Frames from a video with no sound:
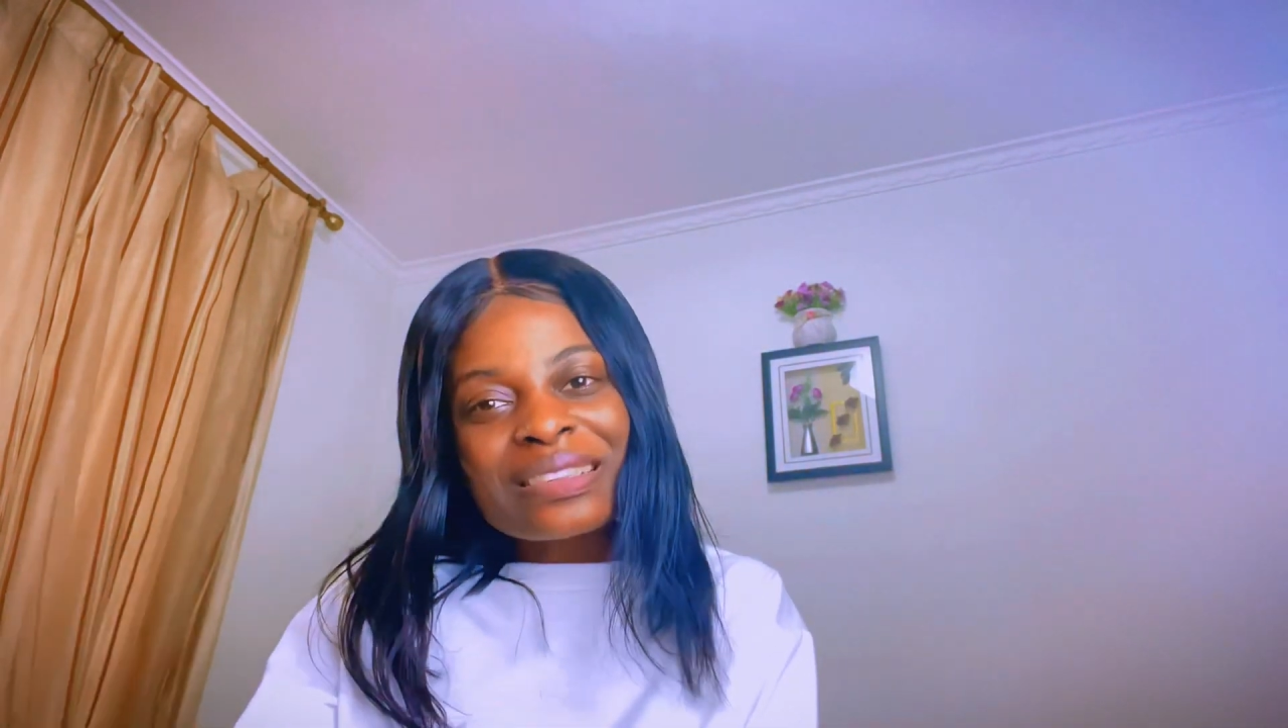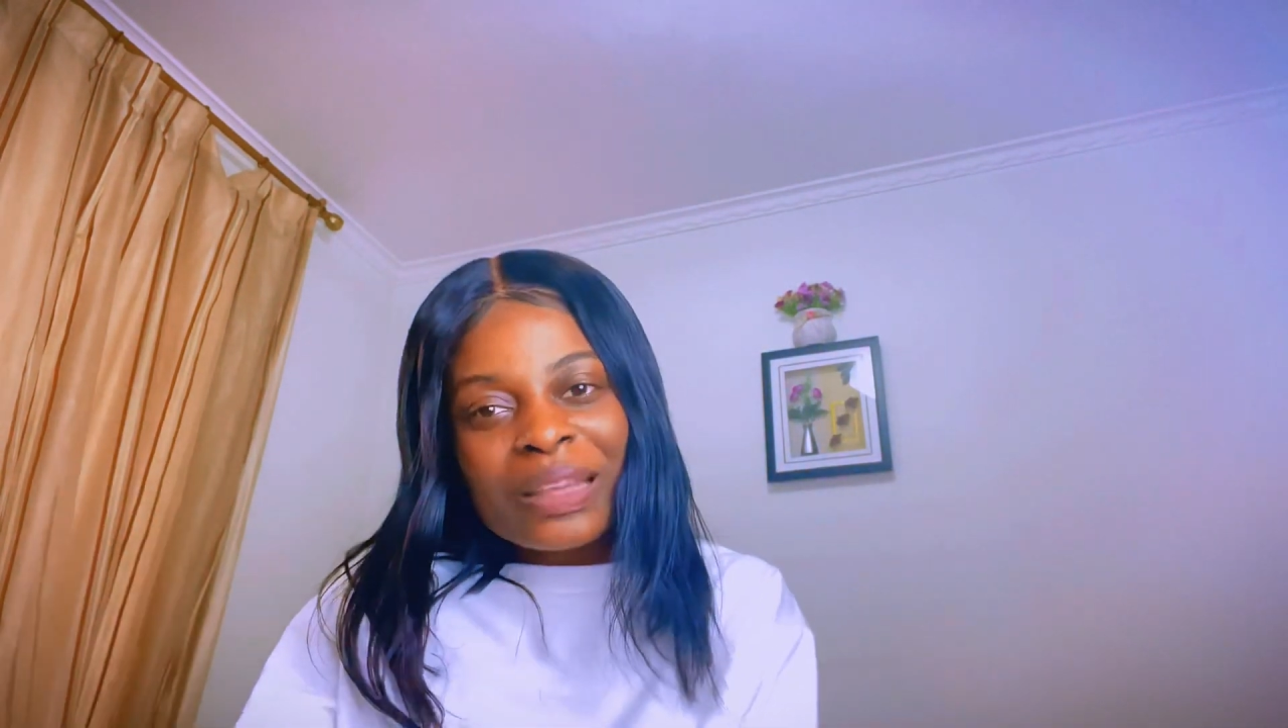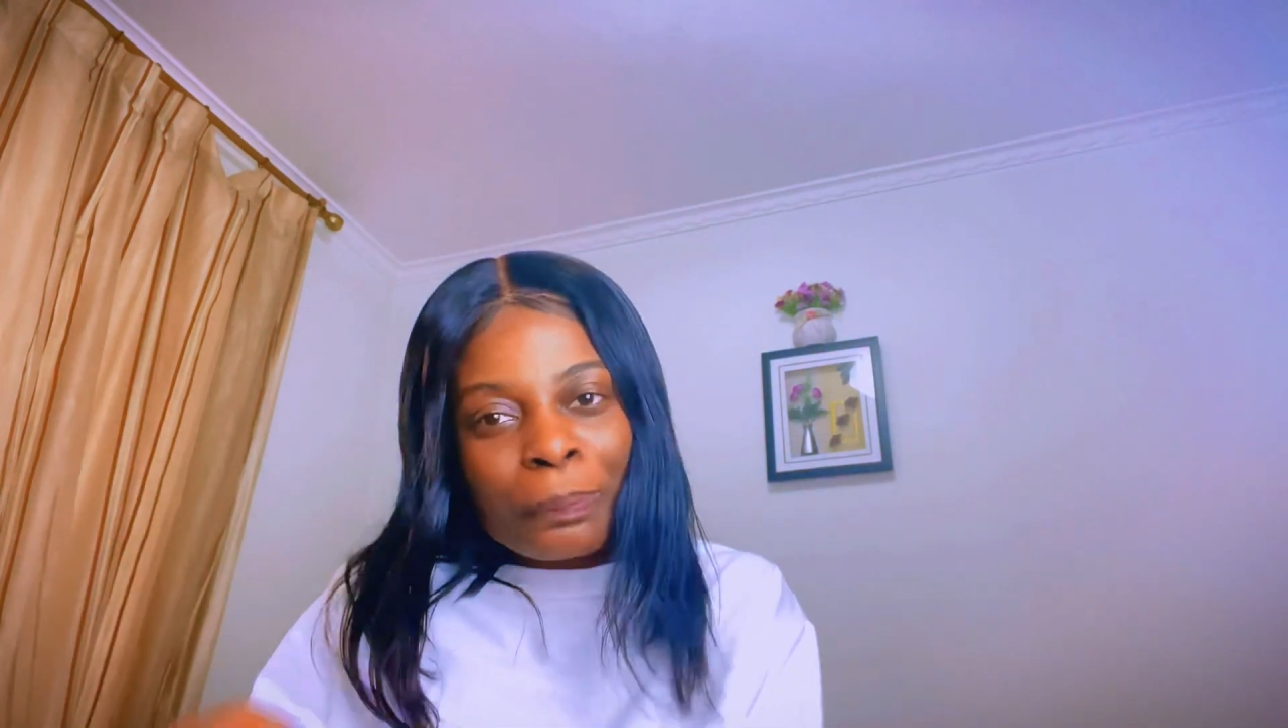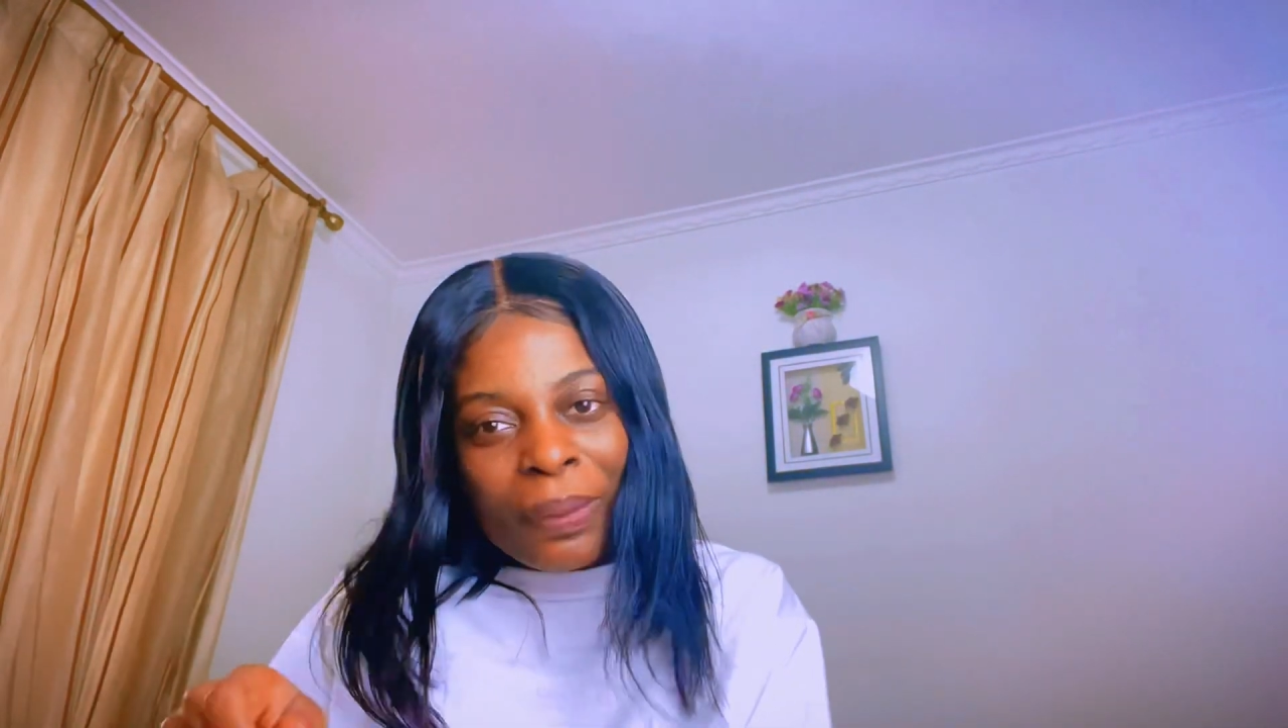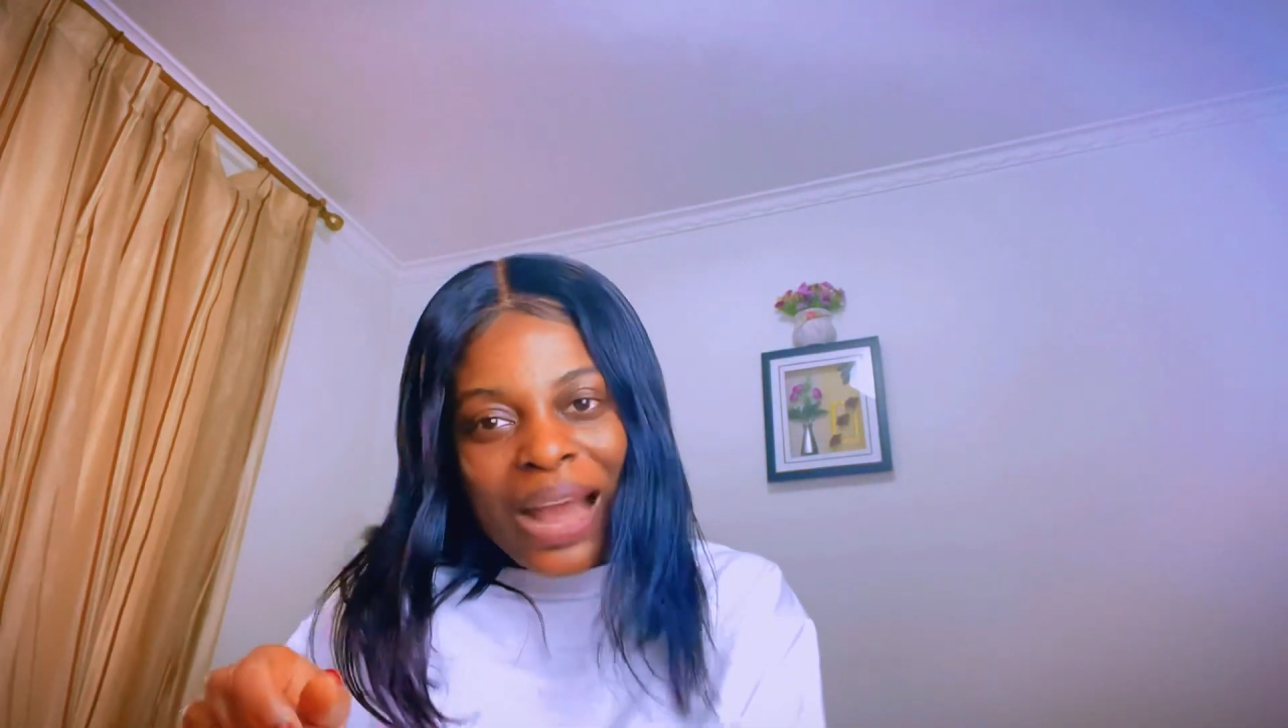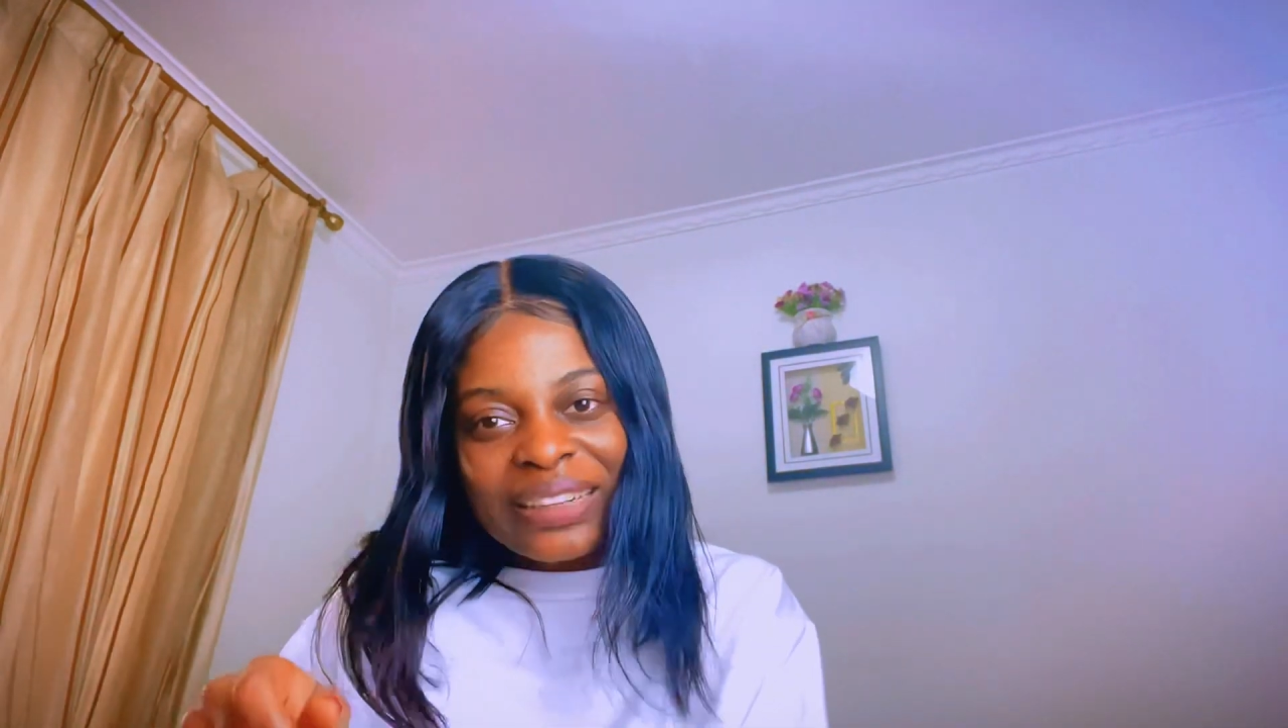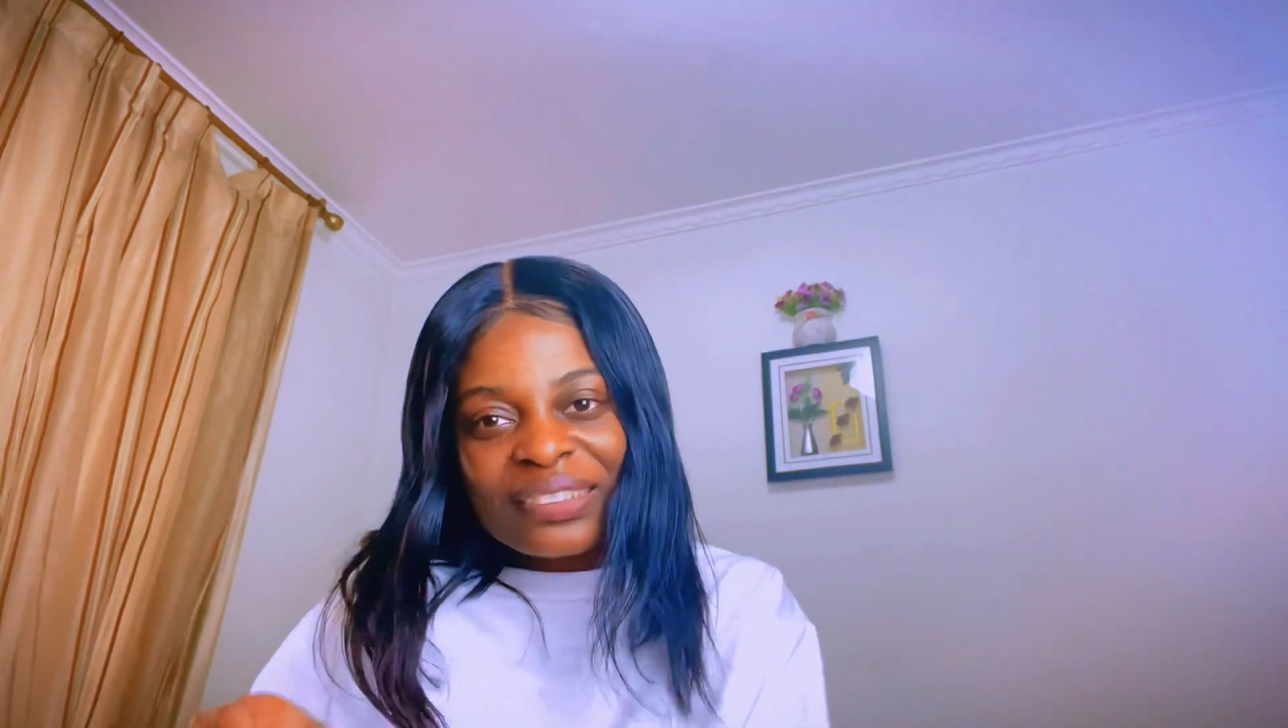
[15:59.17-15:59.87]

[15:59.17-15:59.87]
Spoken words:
zipper, the